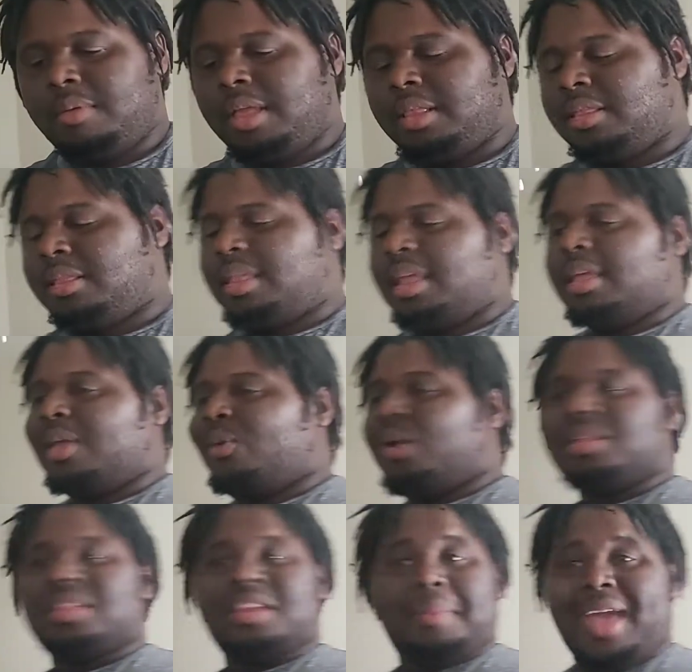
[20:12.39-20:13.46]
It
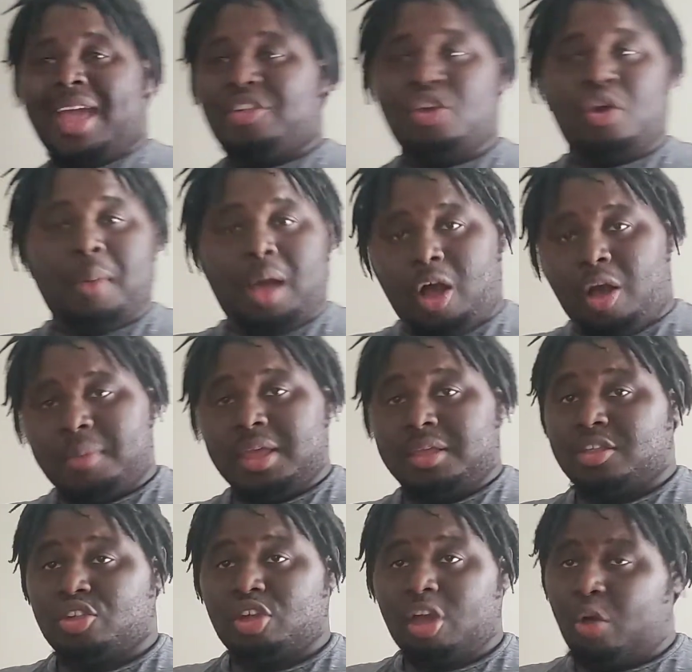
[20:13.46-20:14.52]
wasn't a bad show by all means.
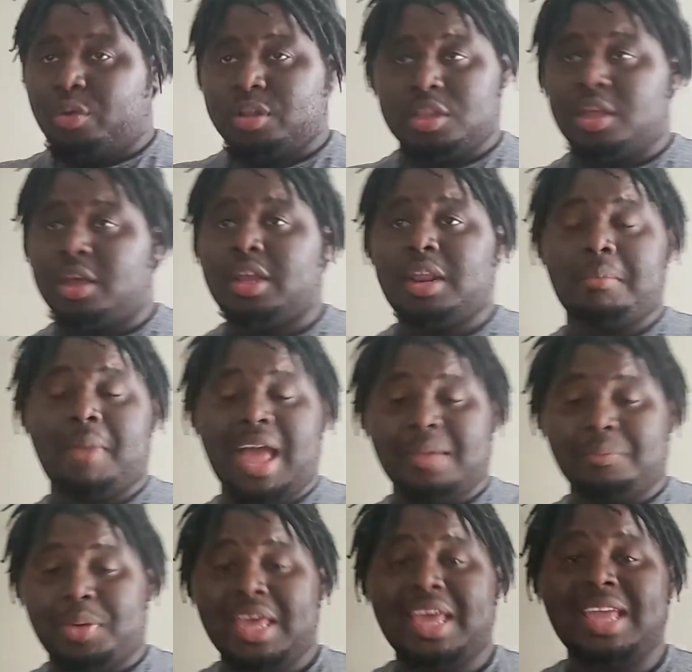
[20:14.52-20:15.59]
The show was good in my
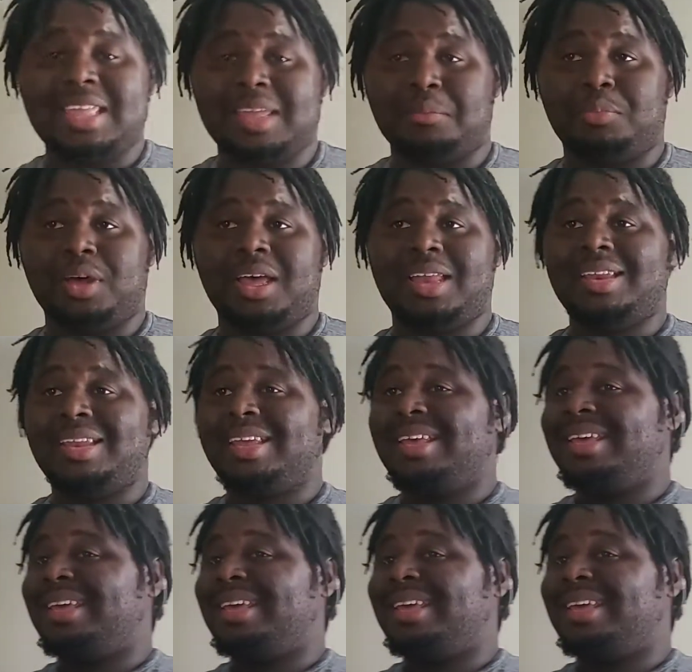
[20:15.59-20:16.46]
opinion, but